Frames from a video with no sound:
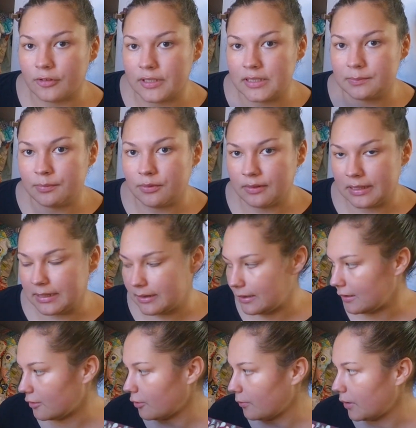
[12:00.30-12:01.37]
free to put these
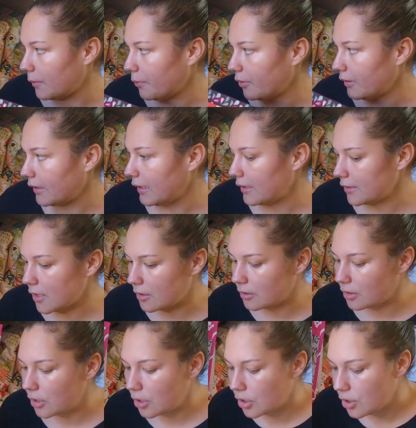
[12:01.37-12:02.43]
in. So I'm going to put these
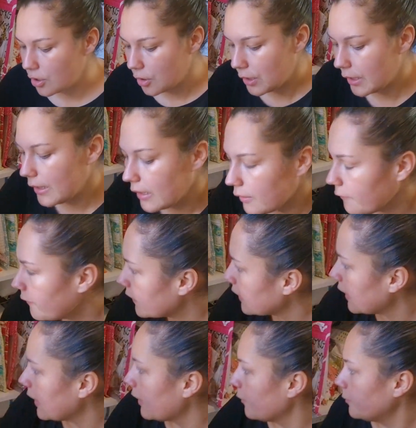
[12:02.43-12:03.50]
here for
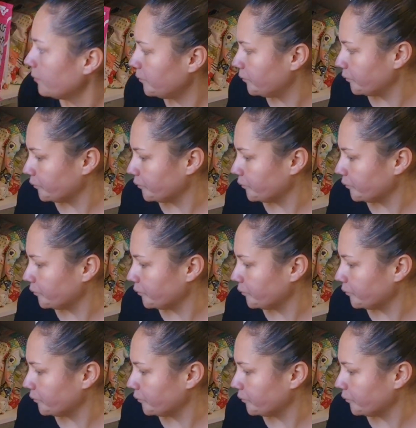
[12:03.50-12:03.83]
now,